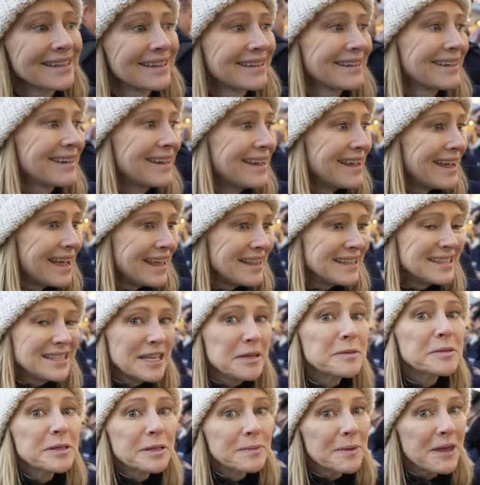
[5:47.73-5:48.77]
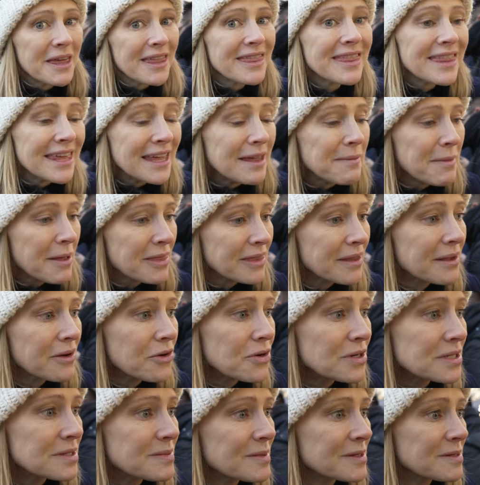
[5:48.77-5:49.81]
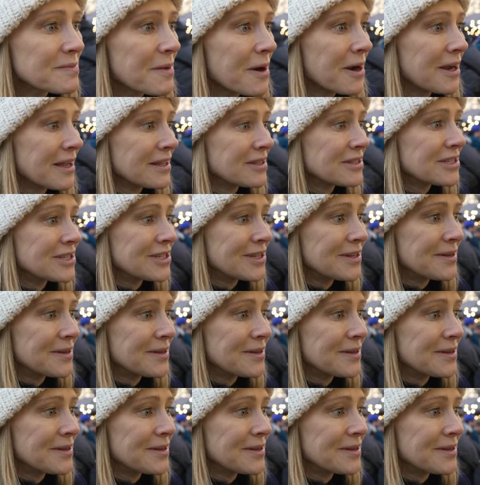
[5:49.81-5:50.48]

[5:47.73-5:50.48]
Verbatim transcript: It seems to be a theme of the Christmas markets, too.